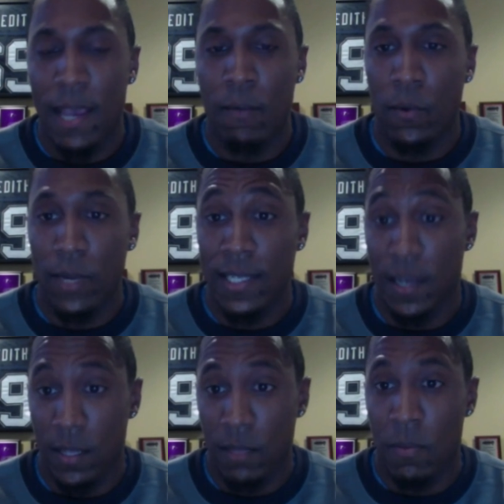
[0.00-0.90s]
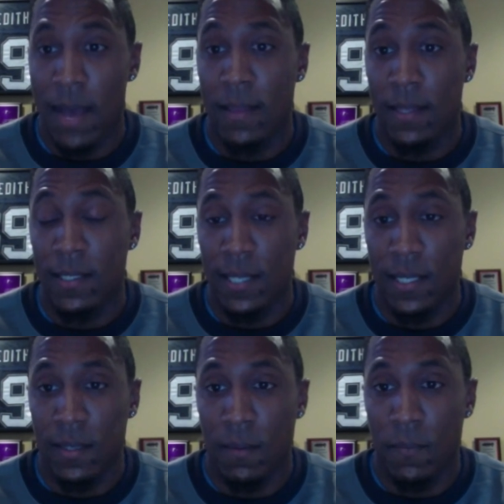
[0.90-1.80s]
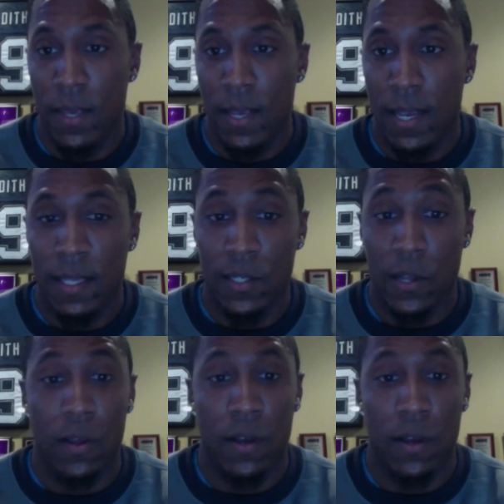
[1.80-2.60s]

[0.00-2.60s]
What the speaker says: And when we tell them about this system and this